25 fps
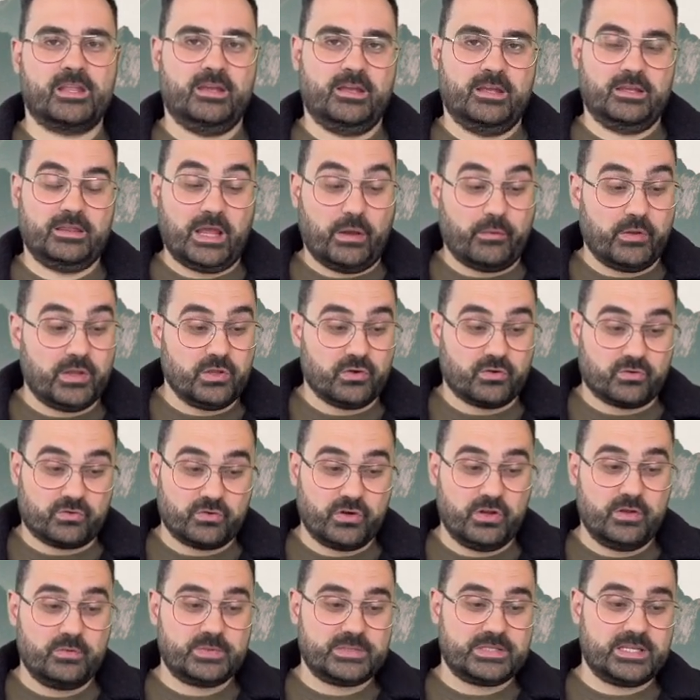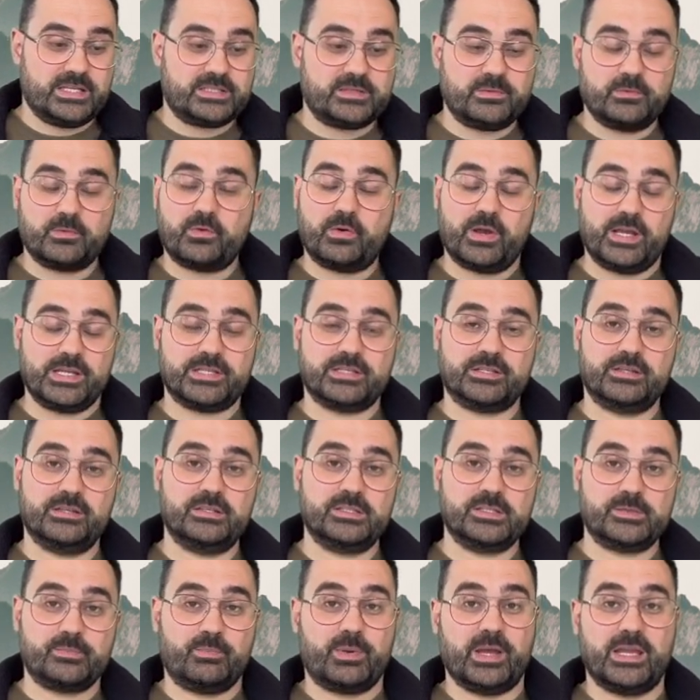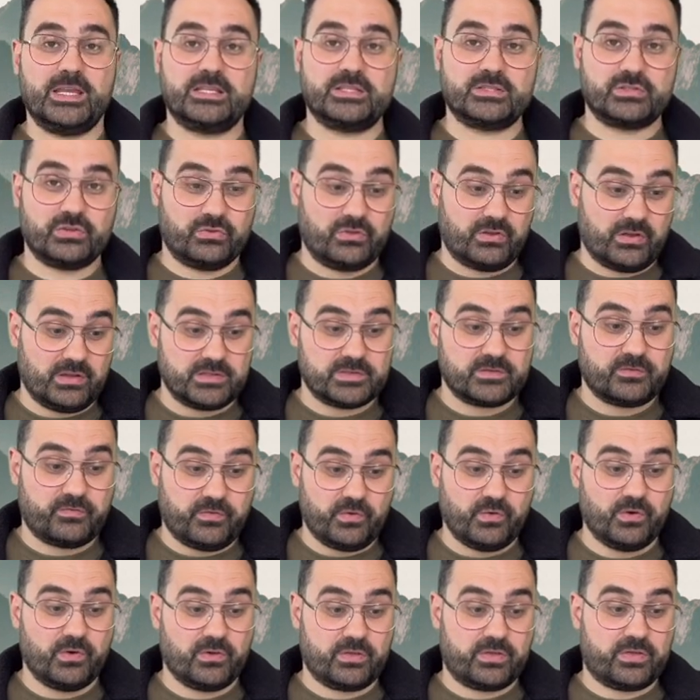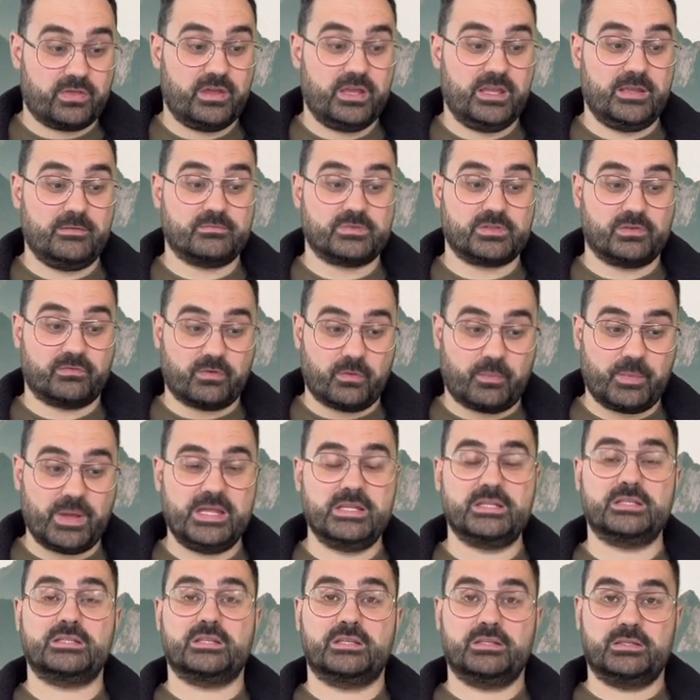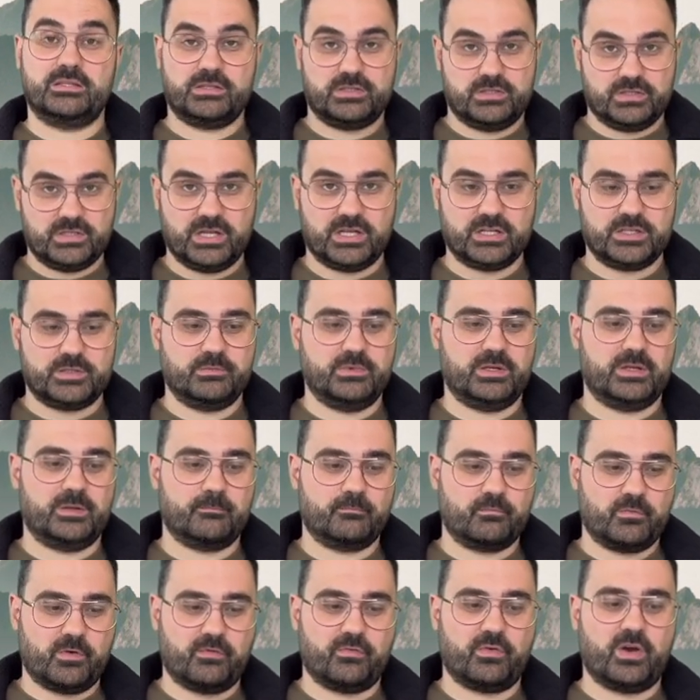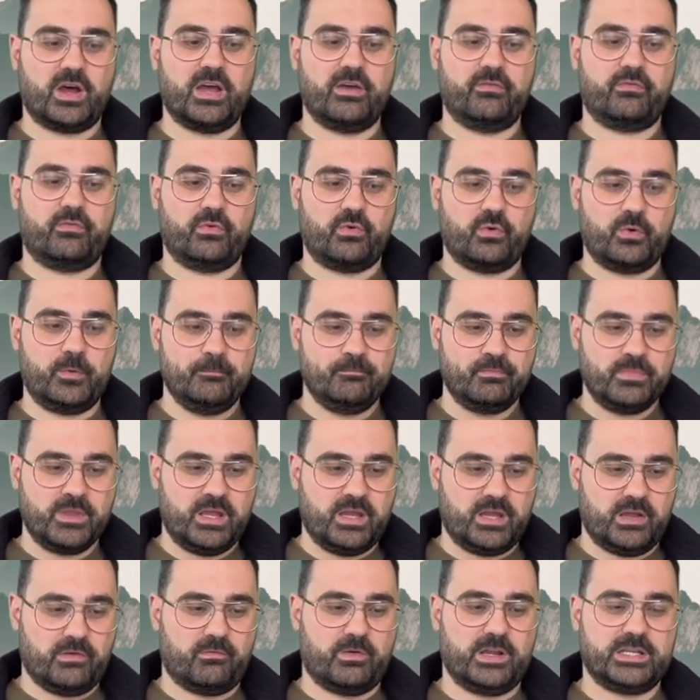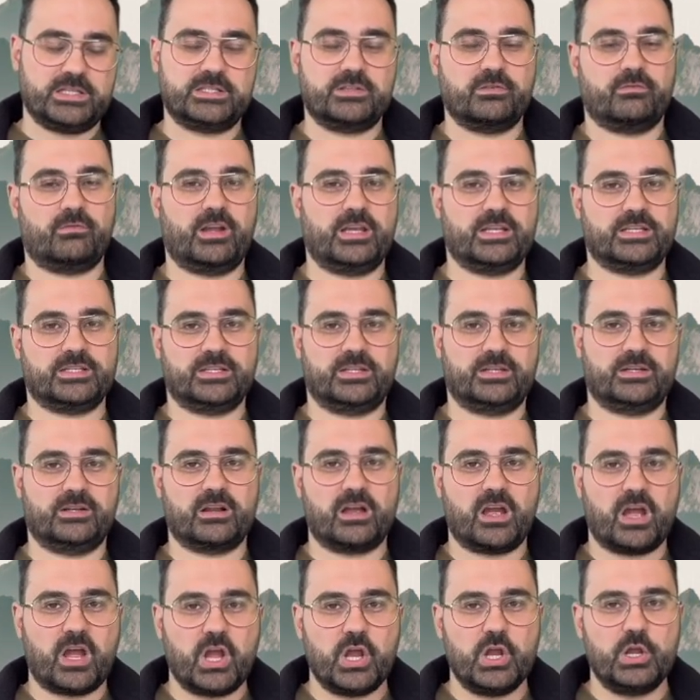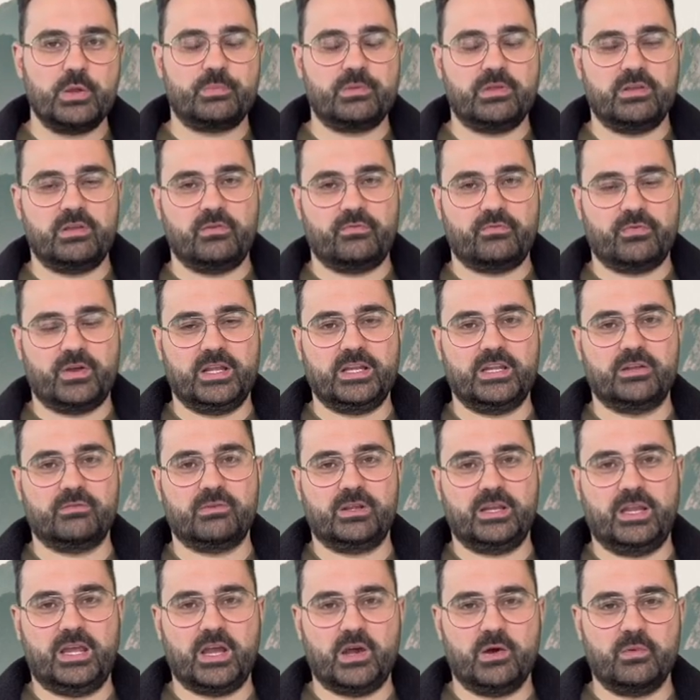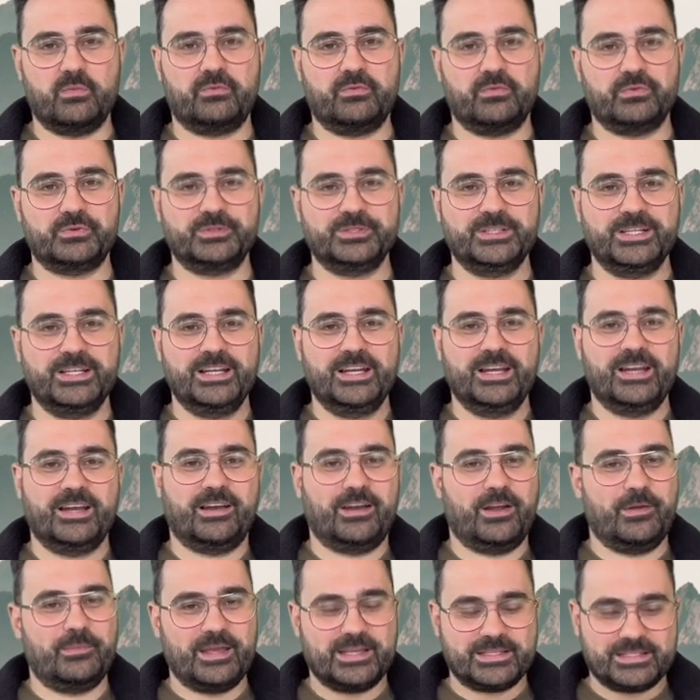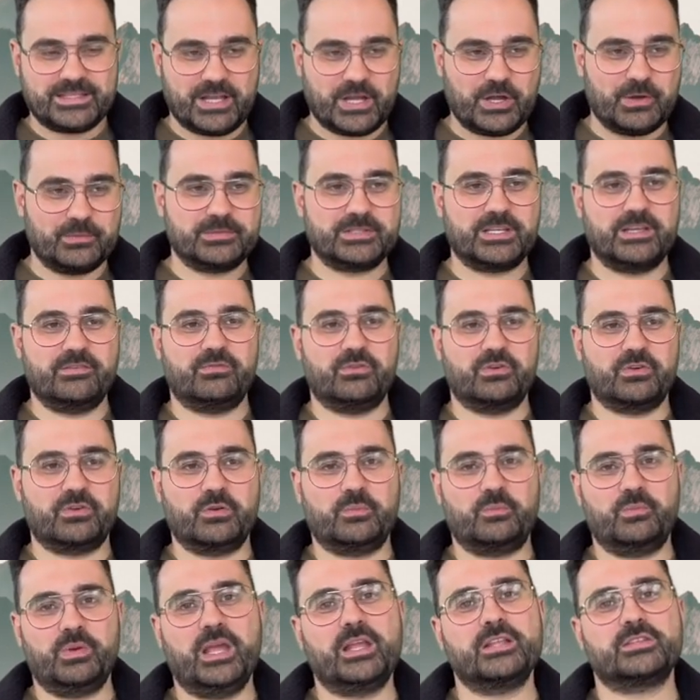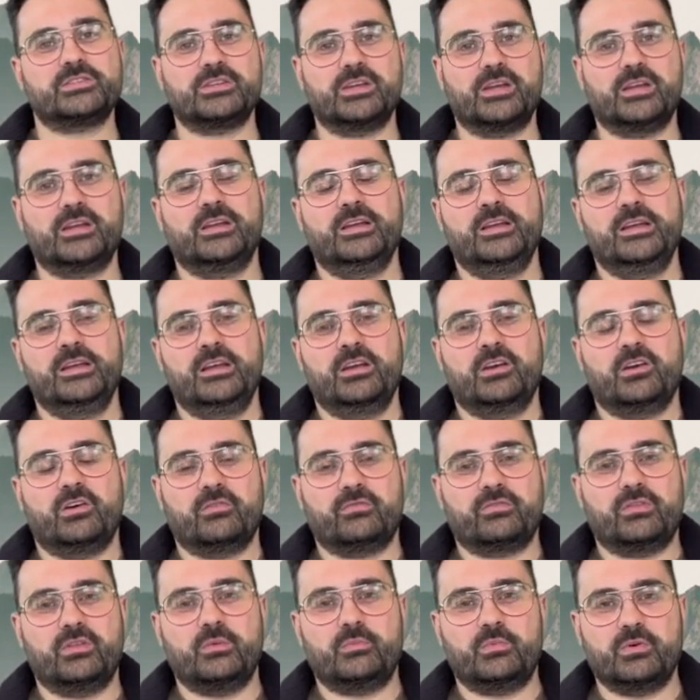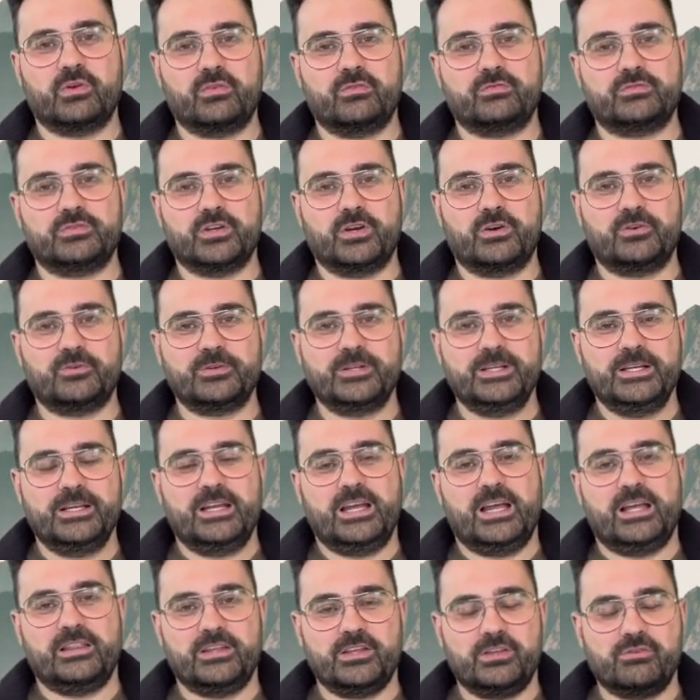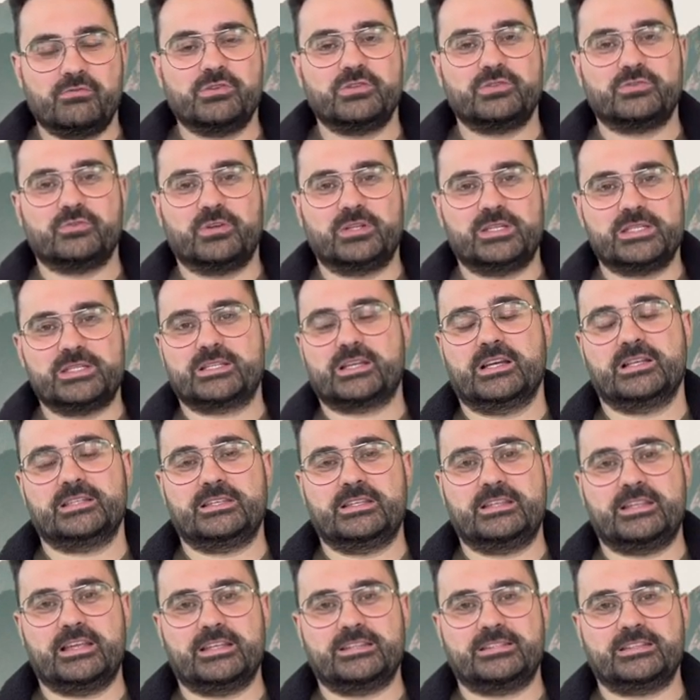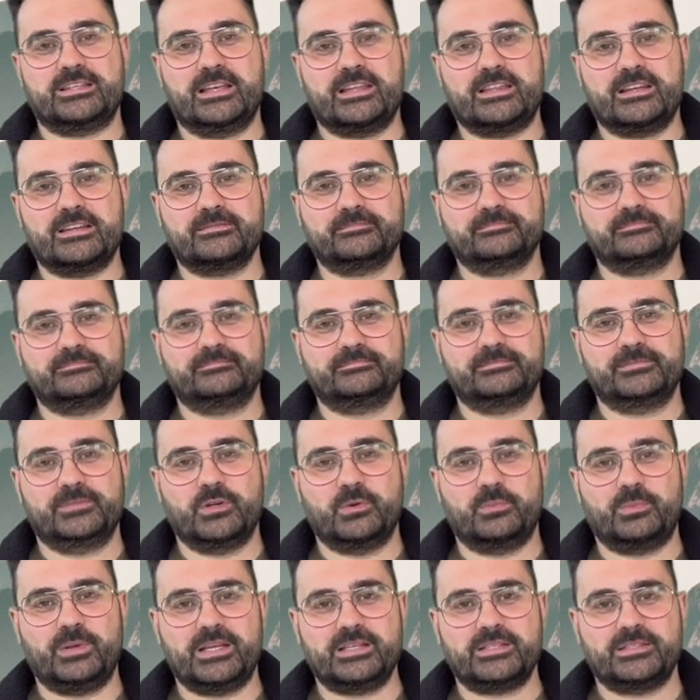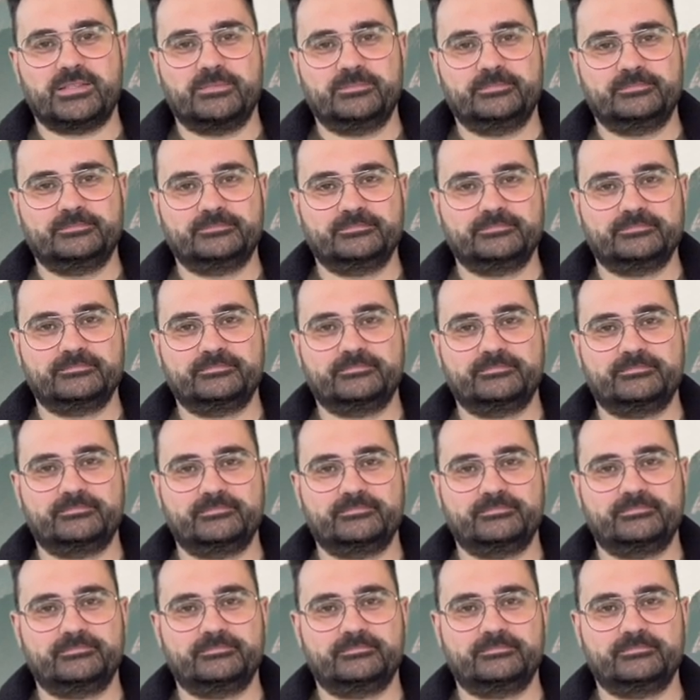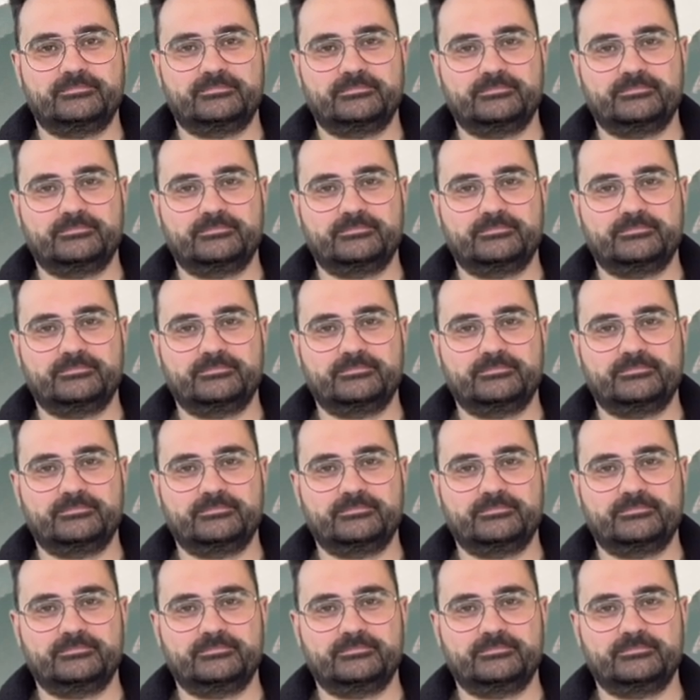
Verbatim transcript: Now, in your groups, there's some questions based on those four themes of repentance, judgment, revival, and restoration. And I hope that you find it really helpful. I hope that's helped give you a good picture of the book of Joel and that you enjoy discussing that together. God bless.